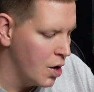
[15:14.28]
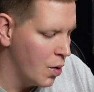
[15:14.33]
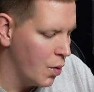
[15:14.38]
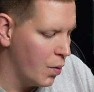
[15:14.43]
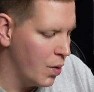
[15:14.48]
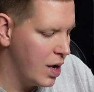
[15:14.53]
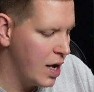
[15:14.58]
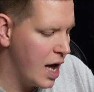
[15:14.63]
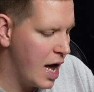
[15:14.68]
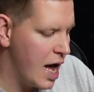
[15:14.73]

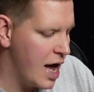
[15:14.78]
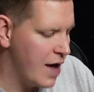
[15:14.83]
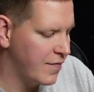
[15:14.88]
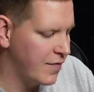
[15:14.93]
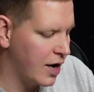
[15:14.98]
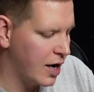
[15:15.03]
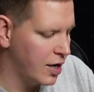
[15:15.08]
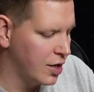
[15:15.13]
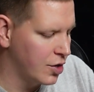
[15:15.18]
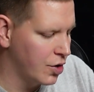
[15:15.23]
We have
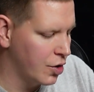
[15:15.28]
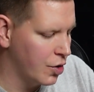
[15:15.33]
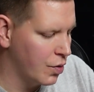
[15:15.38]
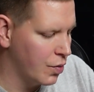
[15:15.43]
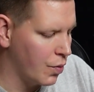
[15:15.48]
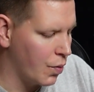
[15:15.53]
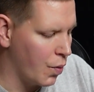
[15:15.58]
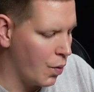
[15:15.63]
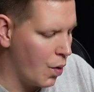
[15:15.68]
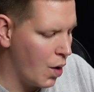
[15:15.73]
our
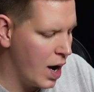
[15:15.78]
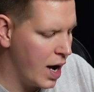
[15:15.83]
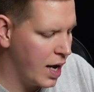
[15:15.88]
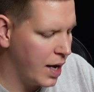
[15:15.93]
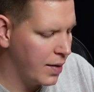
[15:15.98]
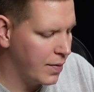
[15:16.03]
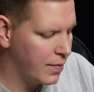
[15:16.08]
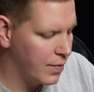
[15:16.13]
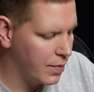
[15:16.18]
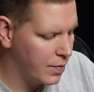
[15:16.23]
little
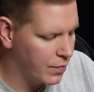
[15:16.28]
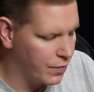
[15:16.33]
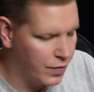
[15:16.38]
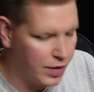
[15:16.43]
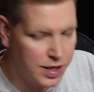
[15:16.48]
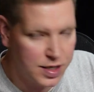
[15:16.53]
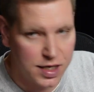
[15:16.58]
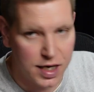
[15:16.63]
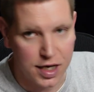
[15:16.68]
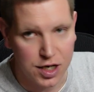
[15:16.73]
white
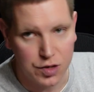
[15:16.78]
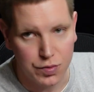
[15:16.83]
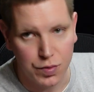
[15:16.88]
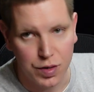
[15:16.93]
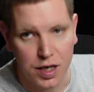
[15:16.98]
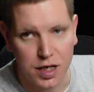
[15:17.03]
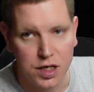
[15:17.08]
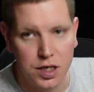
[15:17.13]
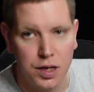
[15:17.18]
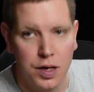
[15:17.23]
reset
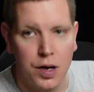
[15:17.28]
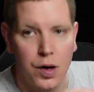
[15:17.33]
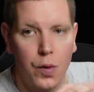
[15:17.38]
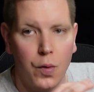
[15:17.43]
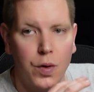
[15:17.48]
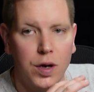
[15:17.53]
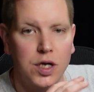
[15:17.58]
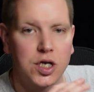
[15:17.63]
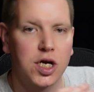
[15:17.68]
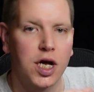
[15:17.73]
switch,
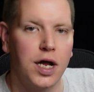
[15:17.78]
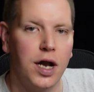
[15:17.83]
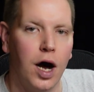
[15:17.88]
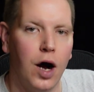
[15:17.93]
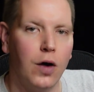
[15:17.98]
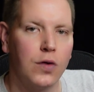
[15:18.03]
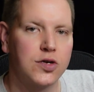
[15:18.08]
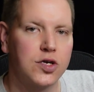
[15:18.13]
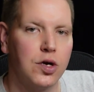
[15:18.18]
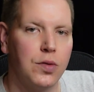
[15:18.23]
which can
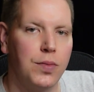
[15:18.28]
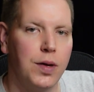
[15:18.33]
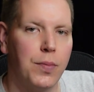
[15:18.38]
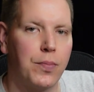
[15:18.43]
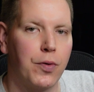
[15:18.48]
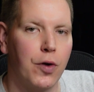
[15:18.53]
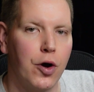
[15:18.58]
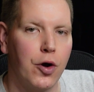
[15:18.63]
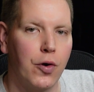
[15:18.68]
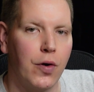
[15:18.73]
also be
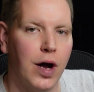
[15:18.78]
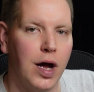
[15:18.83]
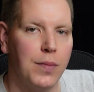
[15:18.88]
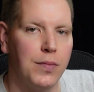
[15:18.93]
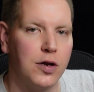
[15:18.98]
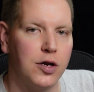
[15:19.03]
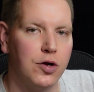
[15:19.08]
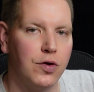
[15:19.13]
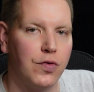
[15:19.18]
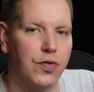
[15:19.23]
programmed
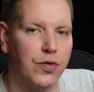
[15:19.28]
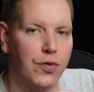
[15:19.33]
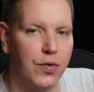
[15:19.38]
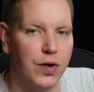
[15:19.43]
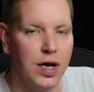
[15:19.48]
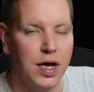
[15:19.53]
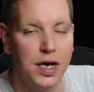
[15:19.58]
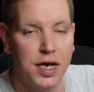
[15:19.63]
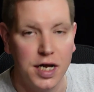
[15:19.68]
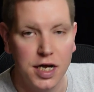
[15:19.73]
to do
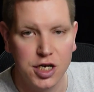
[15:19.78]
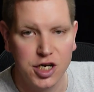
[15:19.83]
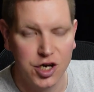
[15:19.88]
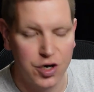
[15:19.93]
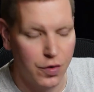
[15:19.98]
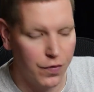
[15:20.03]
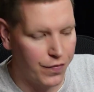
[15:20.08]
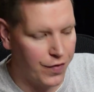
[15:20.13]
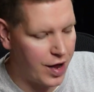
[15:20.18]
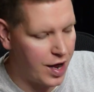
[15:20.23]
3
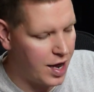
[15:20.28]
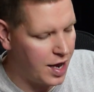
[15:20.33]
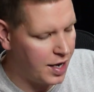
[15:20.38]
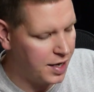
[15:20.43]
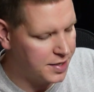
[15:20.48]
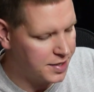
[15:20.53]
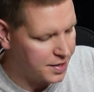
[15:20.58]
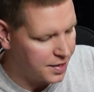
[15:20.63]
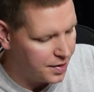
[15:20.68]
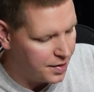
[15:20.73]
additional
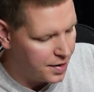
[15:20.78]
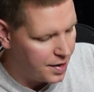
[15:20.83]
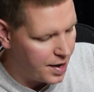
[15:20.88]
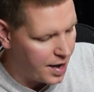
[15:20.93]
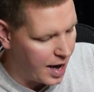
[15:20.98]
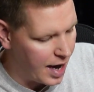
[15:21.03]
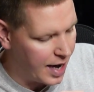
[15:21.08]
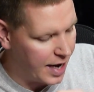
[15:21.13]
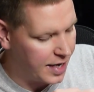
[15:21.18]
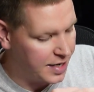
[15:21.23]
things.
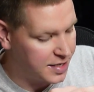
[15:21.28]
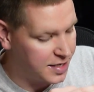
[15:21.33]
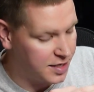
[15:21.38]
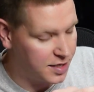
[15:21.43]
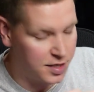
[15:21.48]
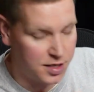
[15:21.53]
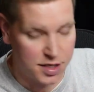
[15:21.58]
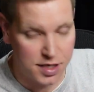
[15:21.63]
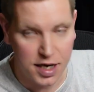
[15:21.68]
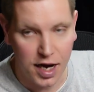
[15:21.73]
As
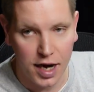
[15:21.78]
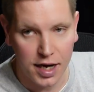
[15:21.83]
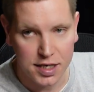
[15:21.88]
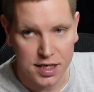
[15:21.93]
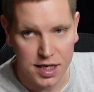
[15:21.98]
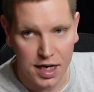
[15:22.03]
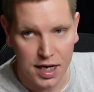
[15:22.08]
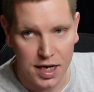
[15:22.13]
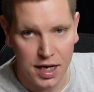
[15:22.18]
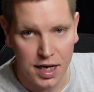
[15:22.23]
the stock
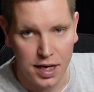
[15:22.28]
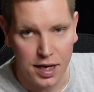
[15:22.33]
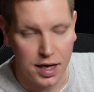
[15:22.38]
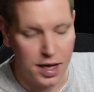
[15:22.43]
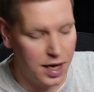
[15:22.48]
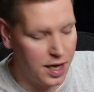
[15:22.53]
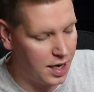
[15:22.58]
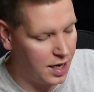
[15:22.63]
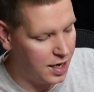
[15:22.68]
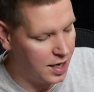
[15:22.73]
setting,
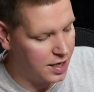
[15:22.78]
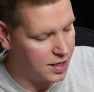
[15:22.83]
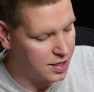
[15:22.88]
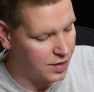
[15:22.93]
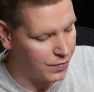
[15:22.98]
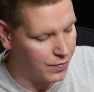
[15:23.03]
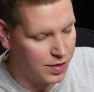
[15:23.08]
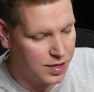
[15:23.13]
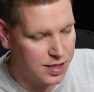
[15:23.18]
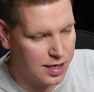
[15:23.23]
it is
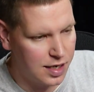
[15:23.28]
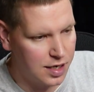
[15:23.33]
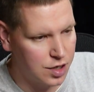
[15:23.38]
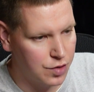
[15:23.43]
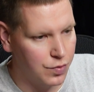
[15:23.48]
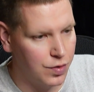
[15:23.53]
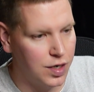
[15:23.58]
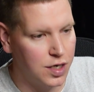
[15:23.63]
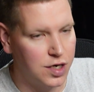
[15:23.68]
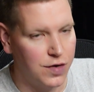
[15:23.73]
a reset
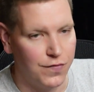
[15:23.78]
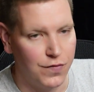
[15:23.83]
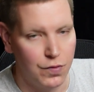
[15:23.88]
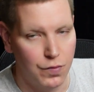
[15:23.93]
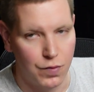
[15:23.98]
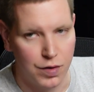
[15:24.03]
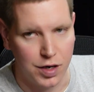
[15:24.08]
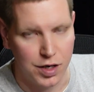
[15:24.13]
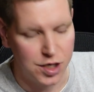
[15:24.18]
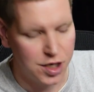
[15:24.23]
switch. If you
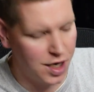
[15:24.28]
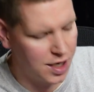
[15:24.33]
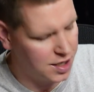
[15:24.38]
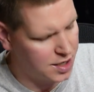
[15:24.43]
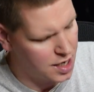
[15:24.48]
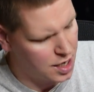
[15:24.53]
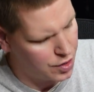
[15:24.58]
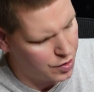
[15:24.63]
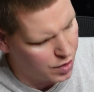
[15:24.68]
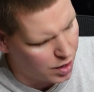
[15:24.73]
want to change
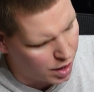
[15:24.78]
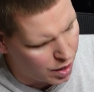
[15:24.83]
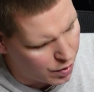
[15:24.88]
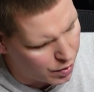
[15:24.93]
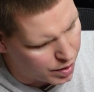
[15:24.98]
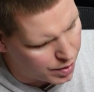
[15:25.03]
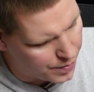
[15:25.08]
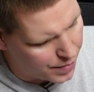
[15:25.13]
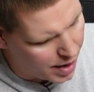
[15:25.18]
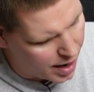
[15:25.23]
that, you can go
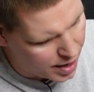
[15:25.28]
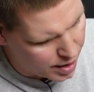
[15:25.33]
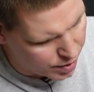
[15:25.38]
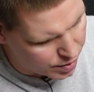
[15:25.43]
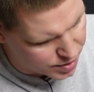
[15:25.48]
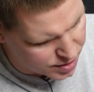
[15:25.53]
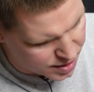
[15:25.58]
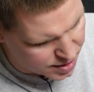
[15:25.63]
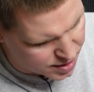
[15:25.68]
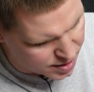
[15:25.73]
into
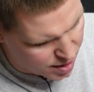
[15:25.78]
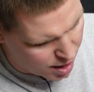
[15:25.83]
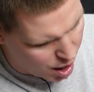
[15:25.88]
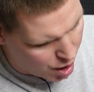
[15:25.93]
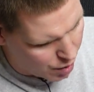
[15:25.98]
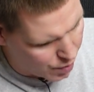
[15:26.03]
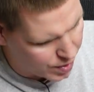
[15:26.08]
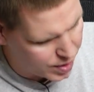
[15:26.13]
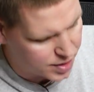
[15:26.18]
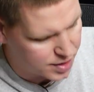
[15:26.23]
BIOS. That's
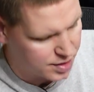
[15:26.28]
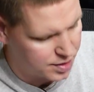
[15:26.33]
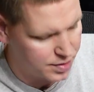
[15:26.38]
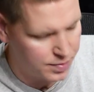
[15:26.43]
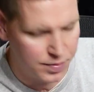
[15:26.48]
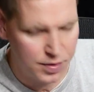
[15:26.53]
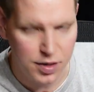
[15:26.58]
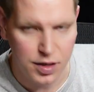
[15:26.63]
always a